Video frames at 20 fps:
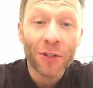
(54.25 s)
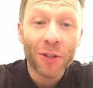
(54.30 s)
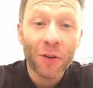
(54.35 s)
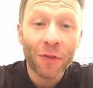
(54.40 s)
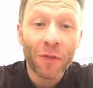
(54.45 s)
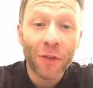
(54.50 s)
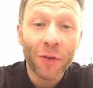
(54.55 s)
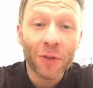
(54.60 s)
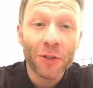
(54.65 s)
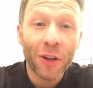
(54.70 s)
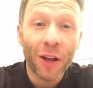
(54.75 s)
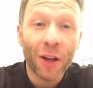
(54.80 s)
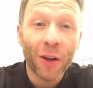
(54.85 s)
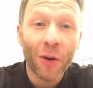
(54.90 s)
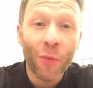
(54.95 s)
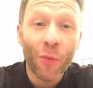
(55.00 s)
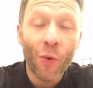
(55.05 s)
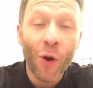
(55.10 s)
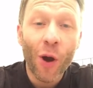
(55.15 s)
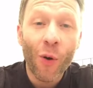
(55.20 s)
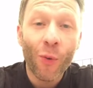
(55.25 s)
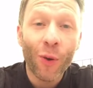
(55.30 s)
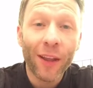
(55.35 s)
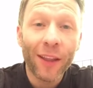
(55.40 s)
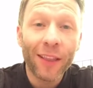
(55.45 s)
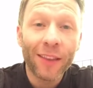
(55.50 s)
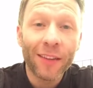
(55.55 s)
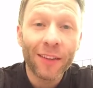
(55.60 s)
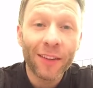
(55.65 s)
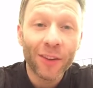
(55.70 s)
Still feels like a
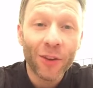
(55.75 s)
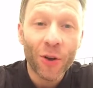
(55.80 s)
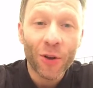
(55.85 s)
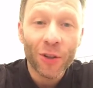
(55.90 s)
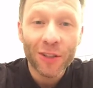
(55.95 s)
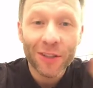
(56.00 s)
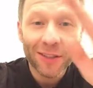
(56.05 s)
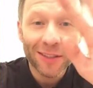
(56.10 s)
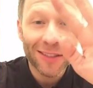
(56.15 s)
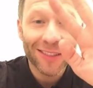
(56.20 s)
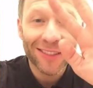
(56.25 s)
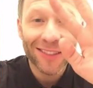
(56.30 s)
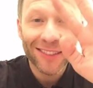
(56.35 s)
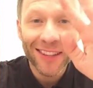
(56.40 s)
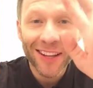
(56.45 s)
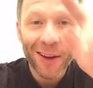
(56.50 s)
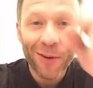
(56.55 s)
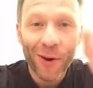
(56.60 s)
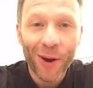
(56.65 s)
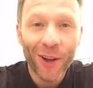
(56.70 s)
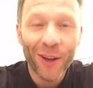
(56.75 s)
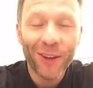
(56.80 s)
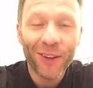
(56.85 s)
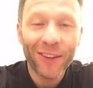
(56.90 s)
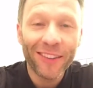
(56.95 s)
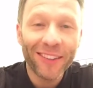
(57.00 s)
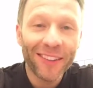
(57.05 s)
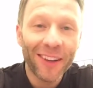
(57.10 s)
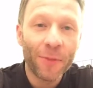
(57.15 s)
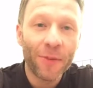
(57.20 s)
whirlwind. Noz, how are you?
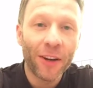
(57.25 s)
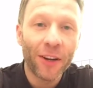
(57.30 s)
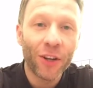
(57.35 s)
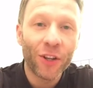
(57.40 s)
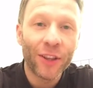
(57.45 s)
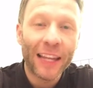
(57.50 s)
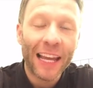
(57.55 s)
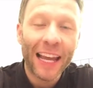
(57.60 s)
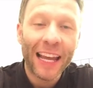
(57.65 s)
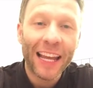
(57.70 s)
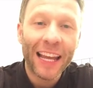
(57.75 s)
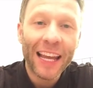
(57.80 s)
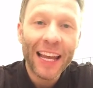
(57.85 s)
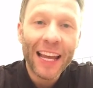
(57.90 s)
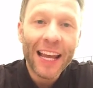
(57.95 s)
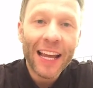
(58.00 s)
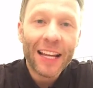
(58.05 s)
Hope you had a good day.